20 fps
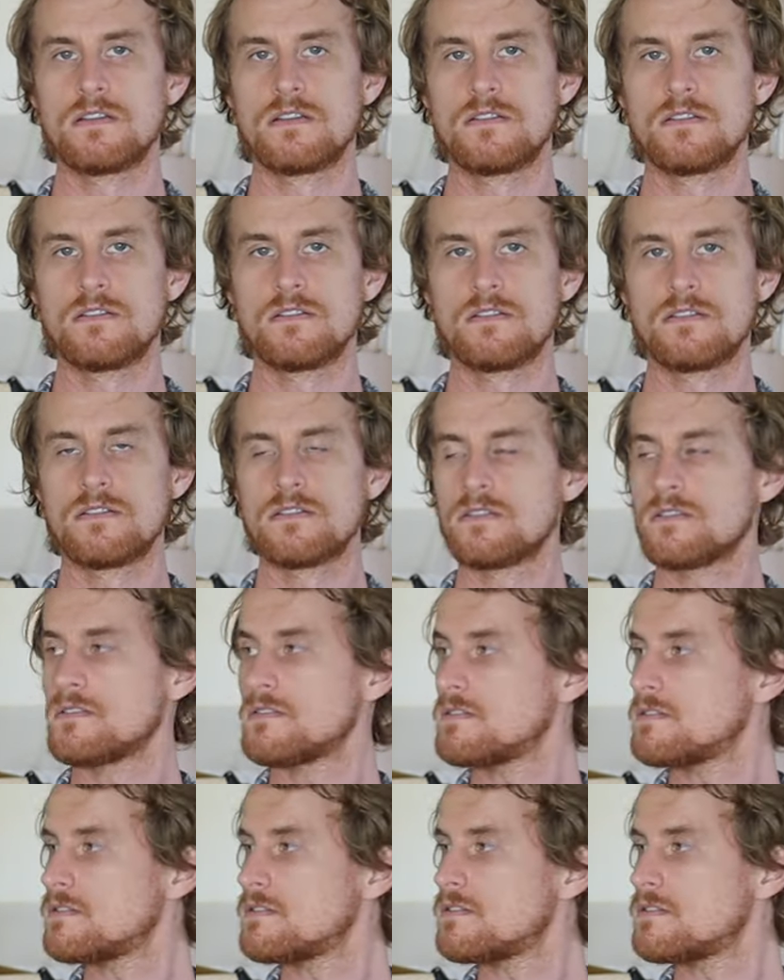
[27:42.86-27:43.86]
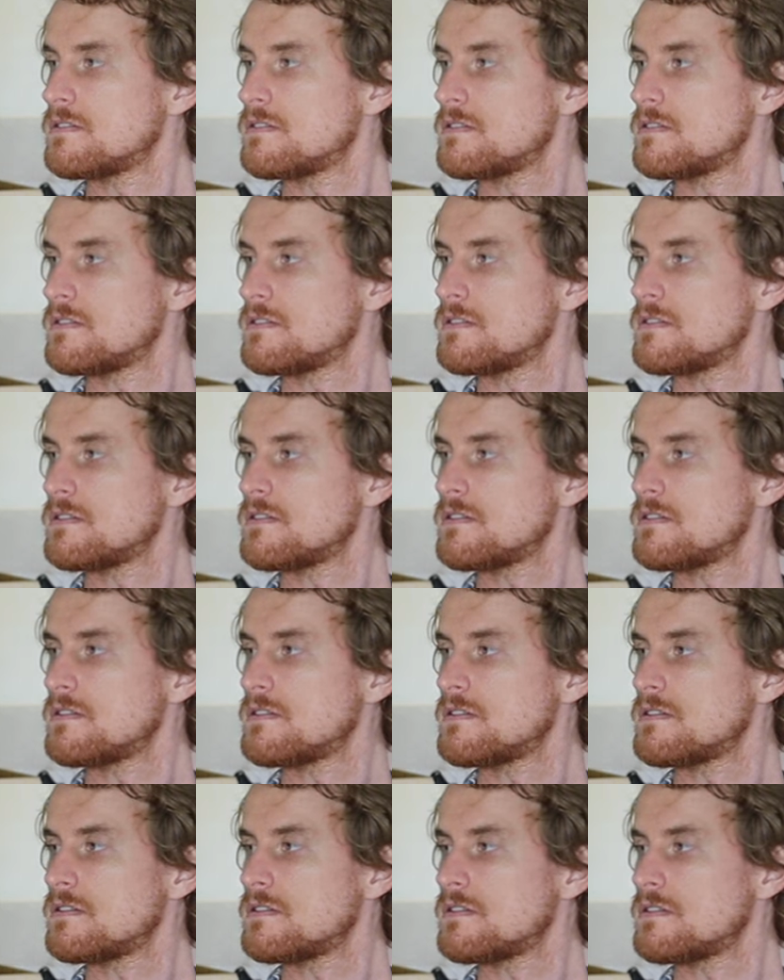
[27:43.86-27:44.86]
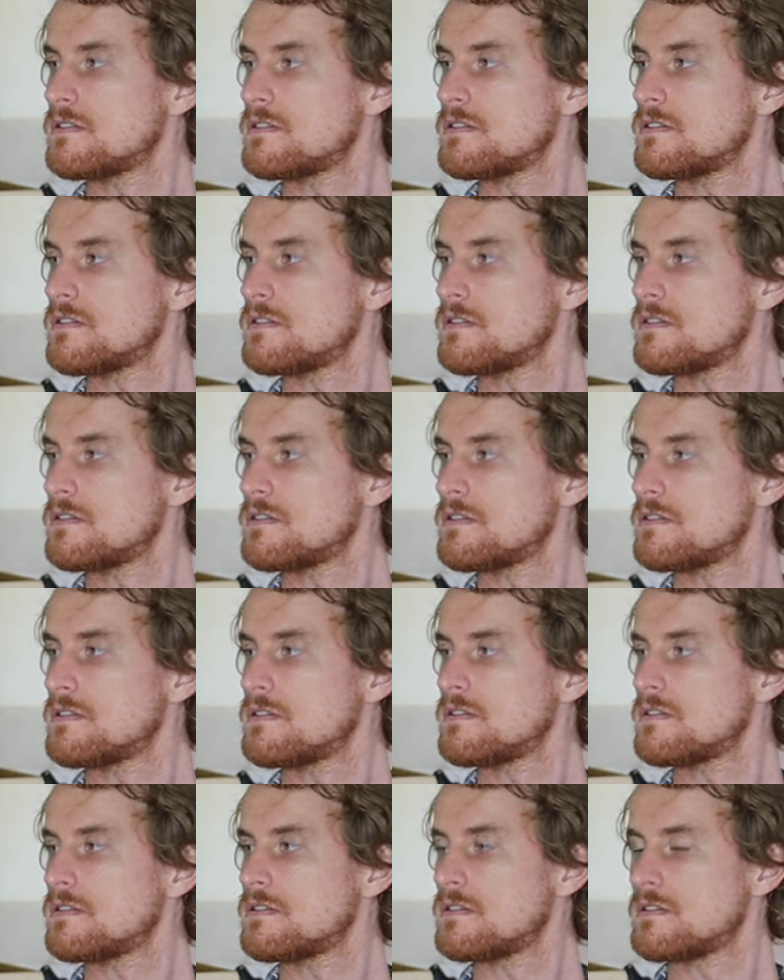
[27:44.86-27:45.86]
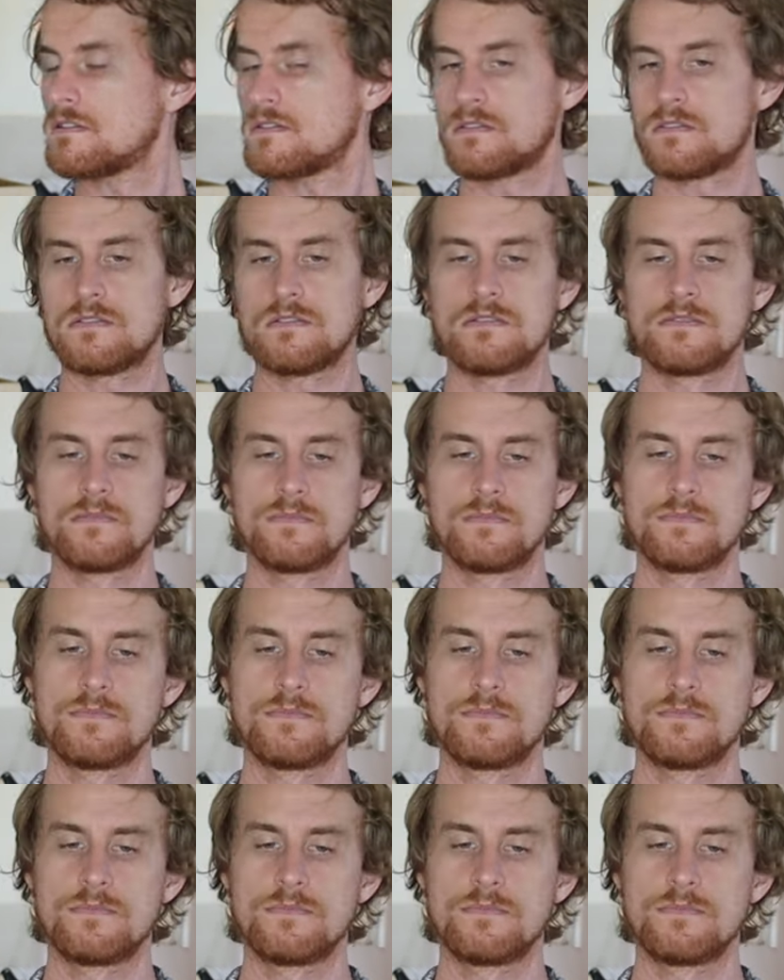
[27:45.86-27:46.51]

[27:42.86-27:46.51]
(not speaking)